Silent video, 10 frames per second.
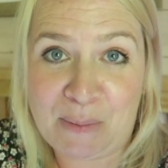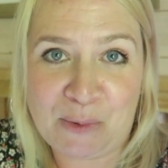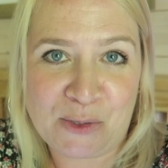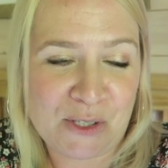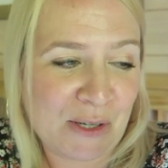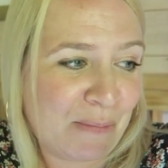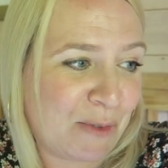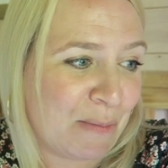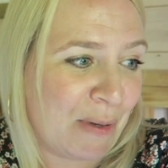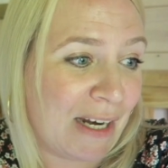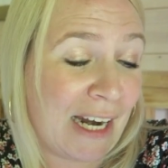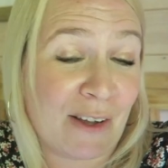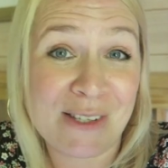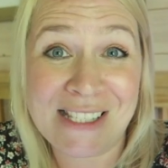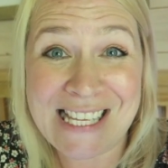get a bit more Sunburn.
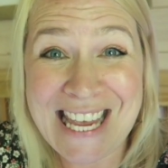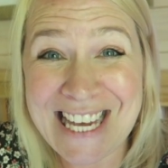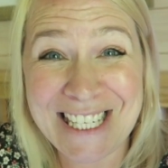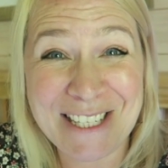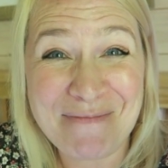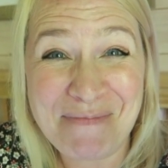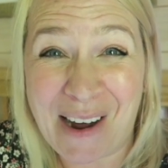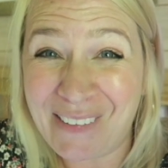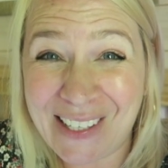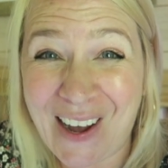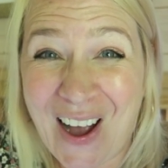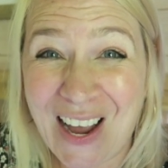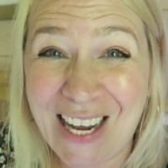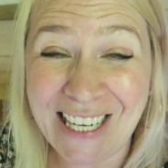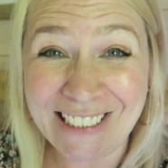And I'll see you tomorrow,
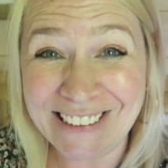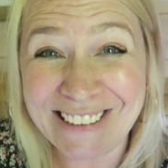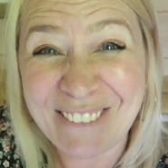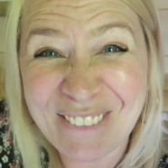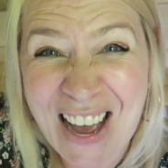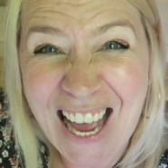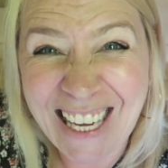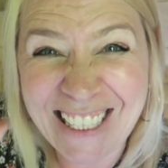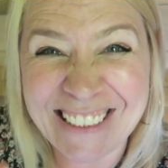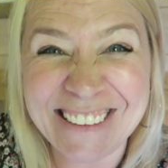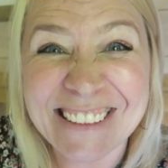guys. Bye.